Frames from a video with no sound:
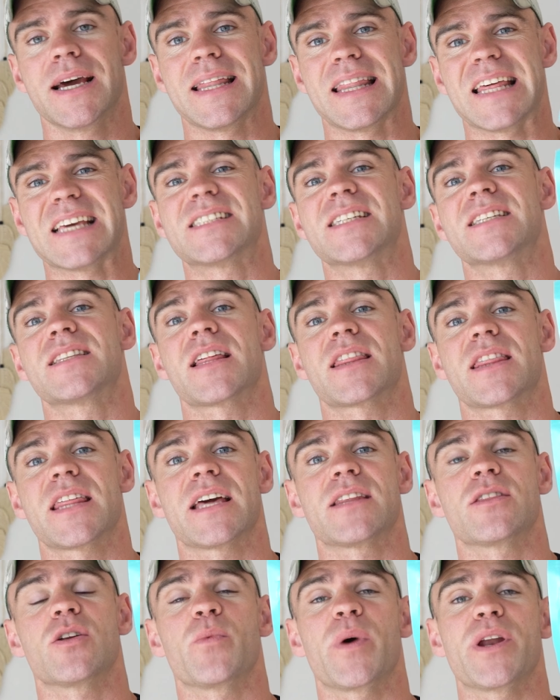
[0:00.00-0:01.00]
This is the
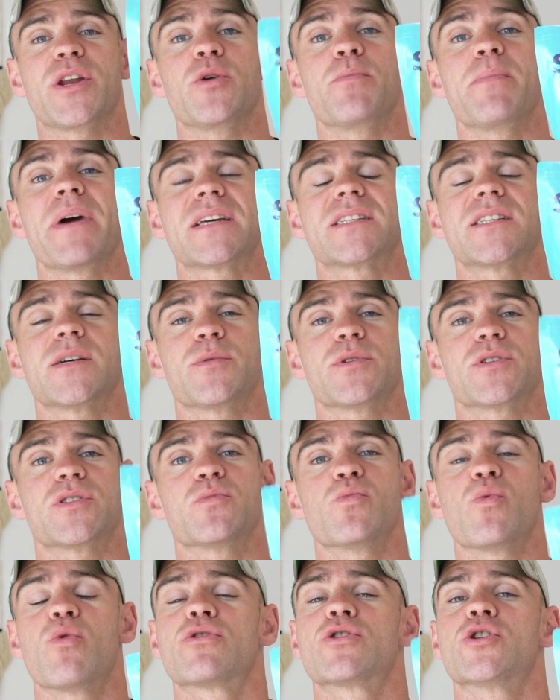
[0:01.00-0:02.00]
thing that when you mix it with
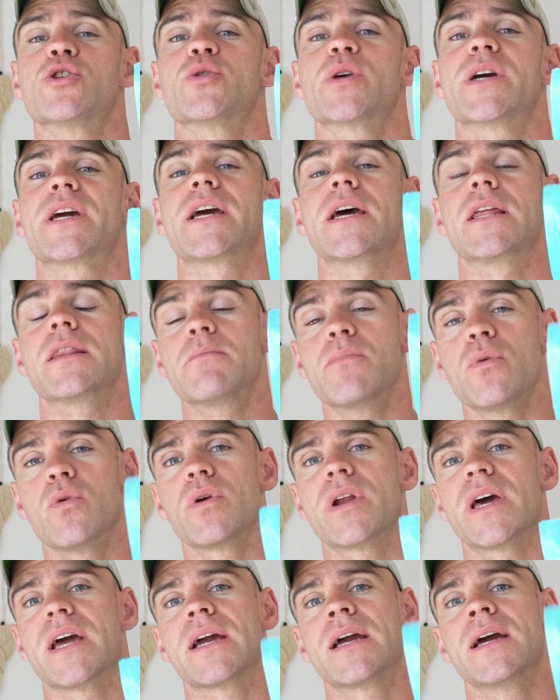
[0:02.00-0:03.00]
some water and drink it in the
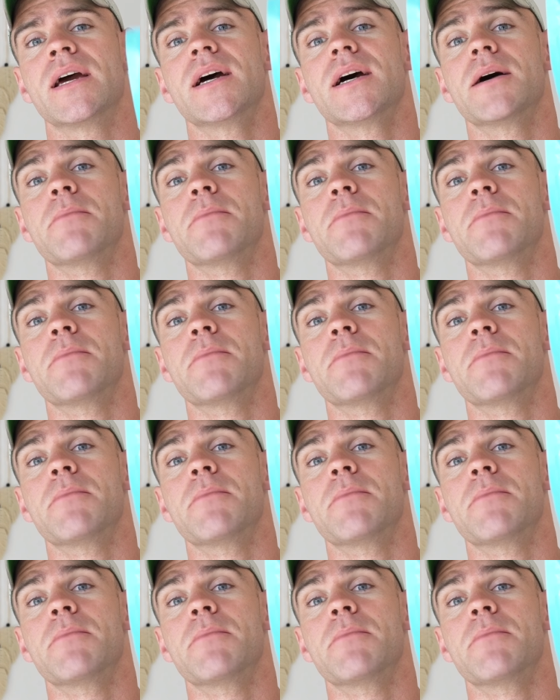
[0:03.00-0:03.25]
morning,